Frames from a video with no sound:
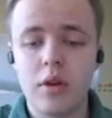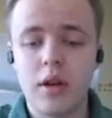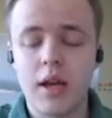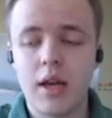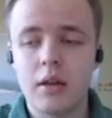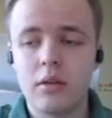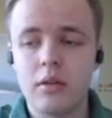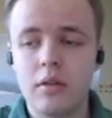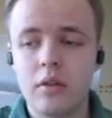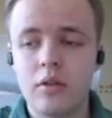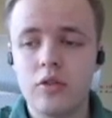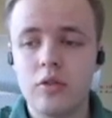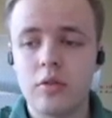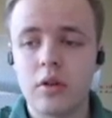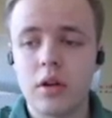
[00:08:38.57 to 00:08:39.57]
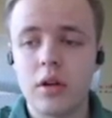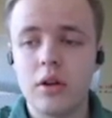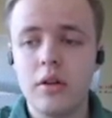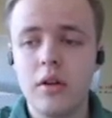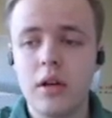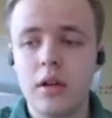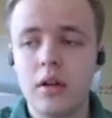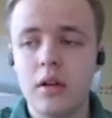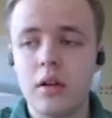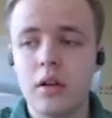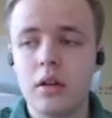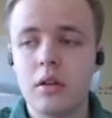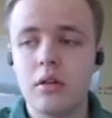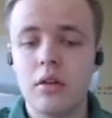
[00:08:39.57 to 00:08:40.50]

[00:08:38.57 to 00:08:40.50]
had shorter hair, and the